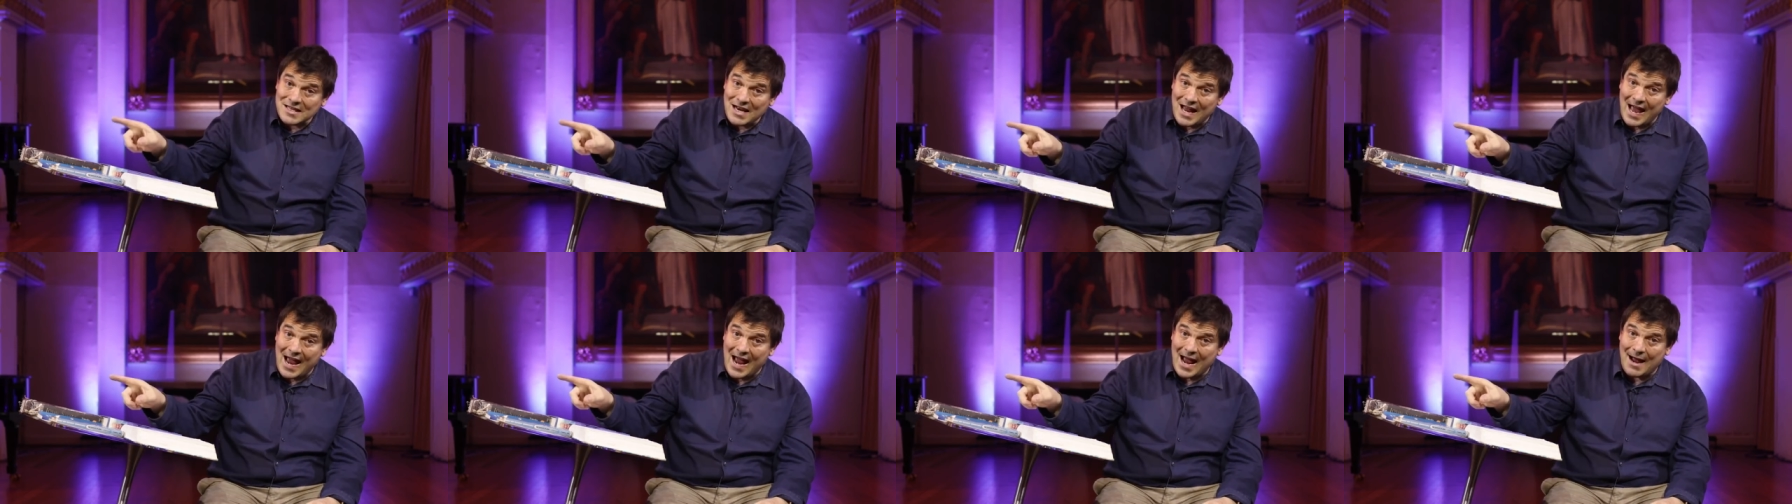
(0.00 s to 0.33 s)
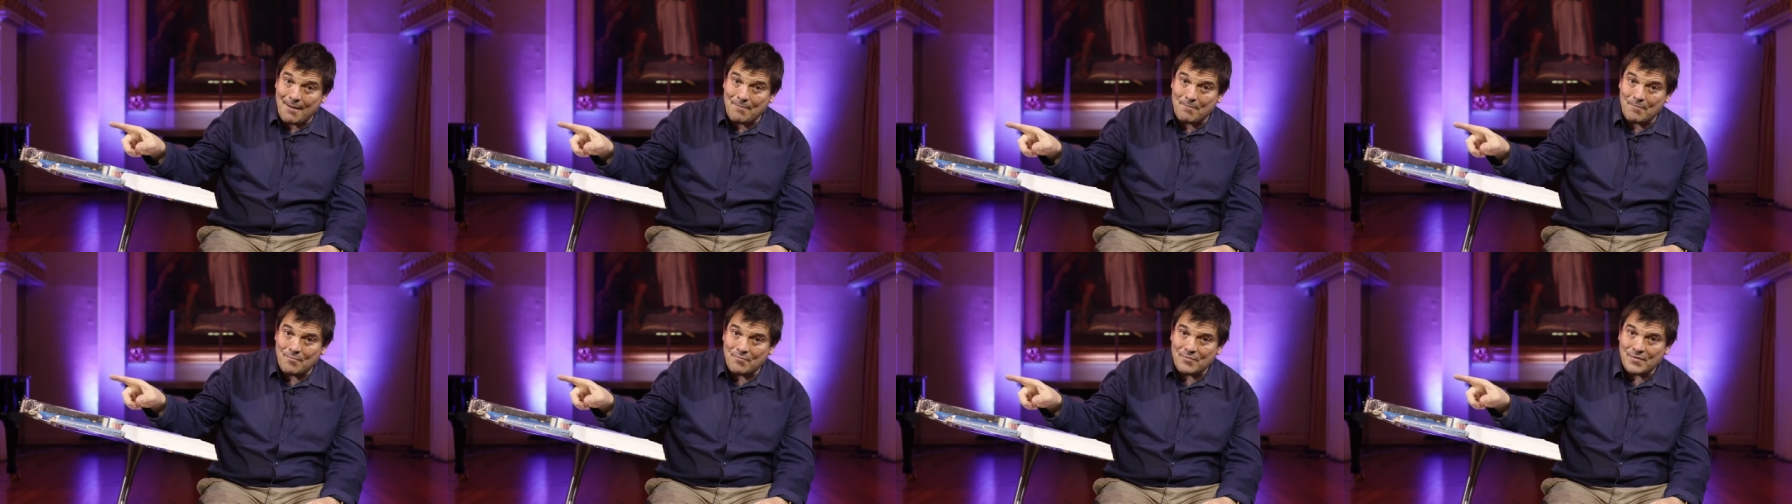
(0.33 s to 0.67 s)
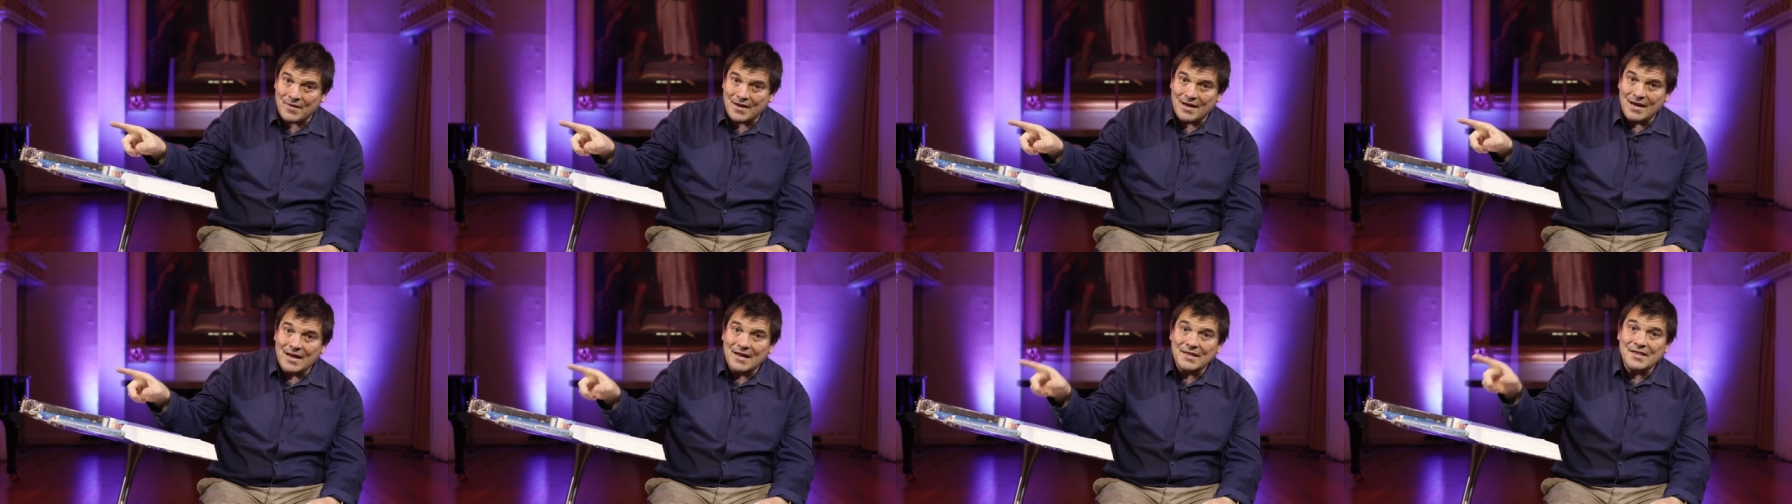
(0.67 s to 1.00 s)
lamb,
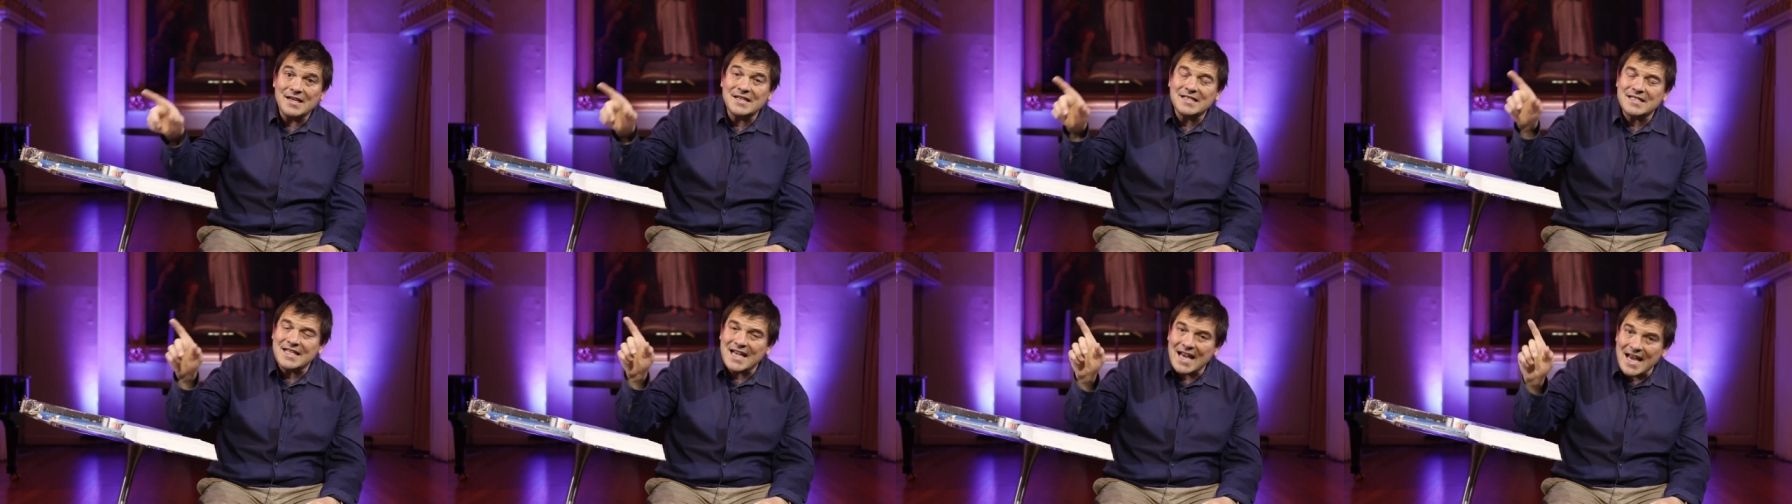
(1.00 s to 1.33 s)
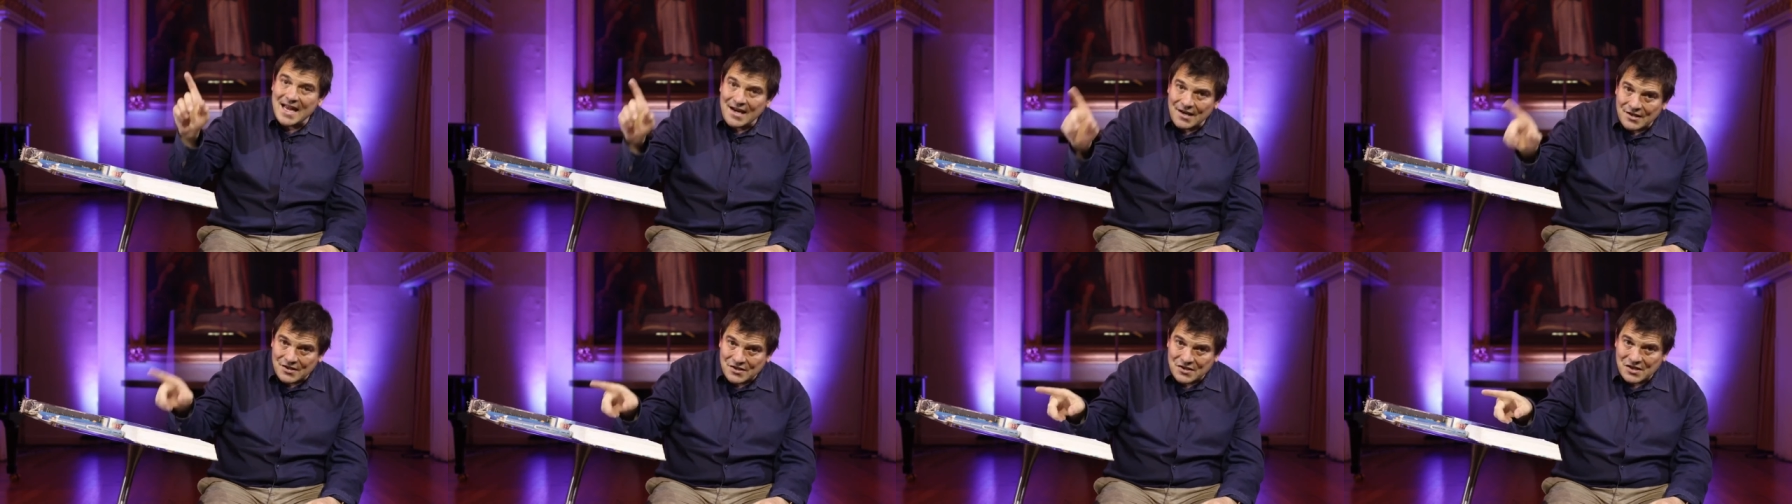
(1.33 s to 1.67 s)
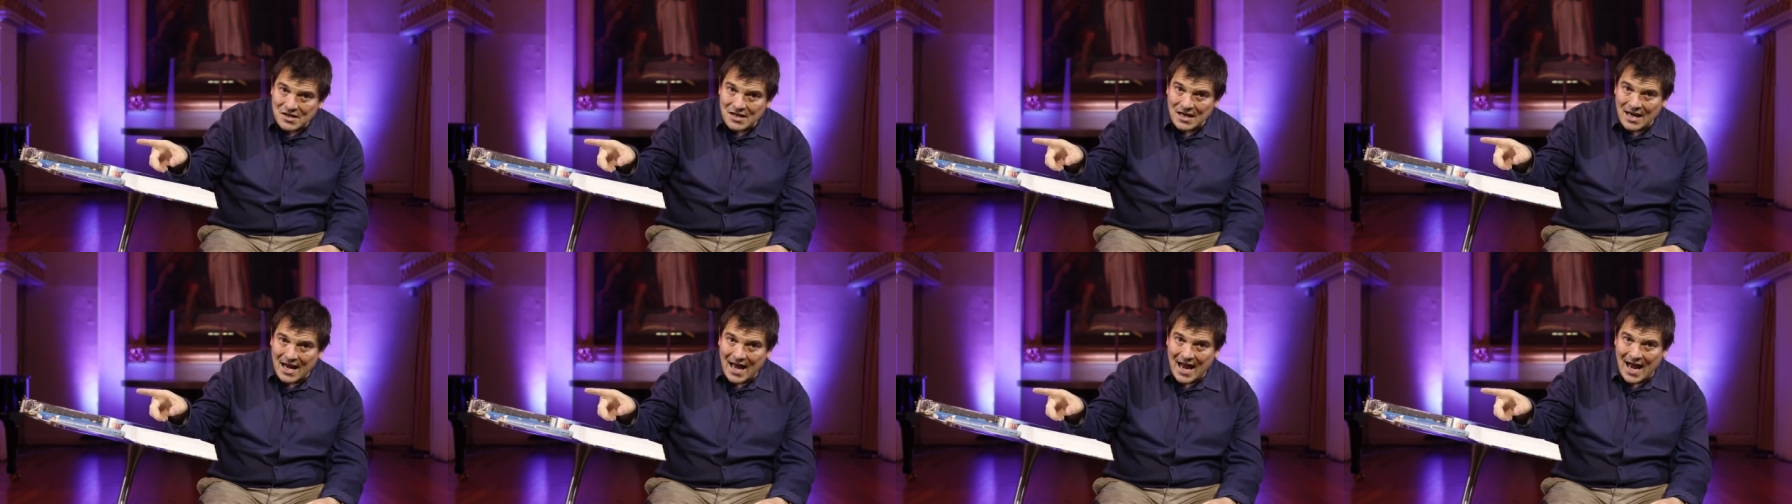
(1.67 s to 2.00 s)
this
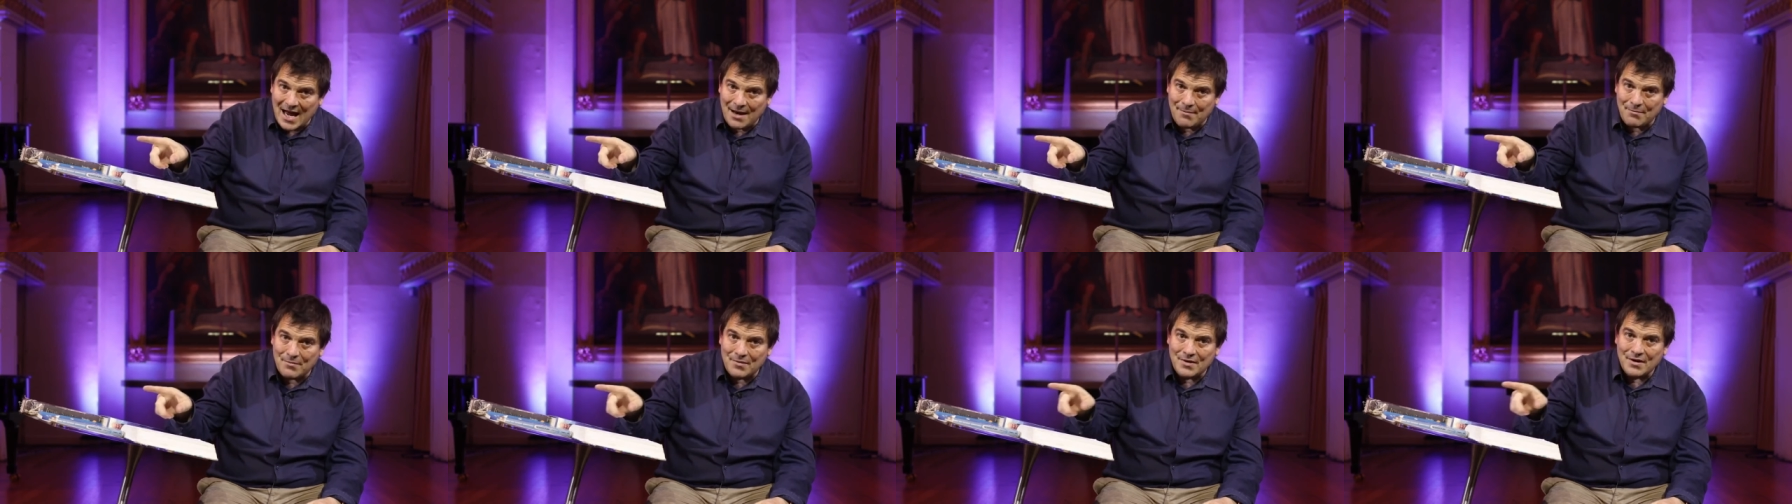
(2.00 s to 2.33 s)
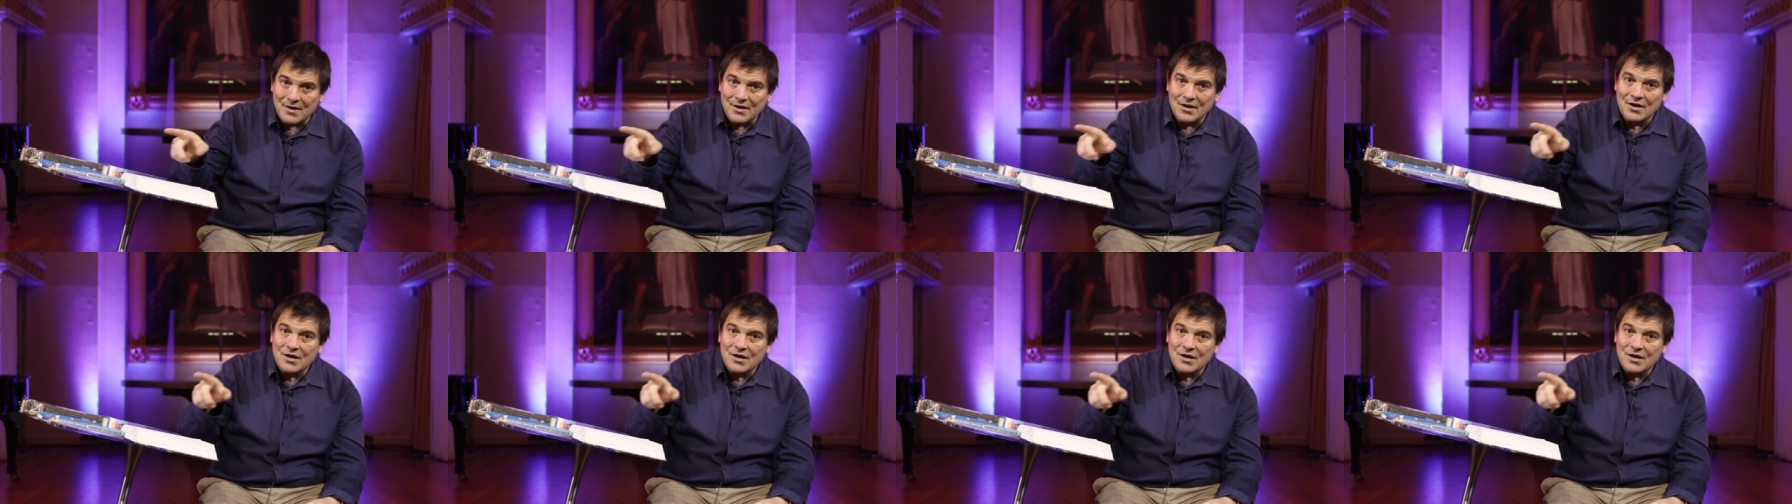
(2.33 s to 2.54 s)
innocent lamb,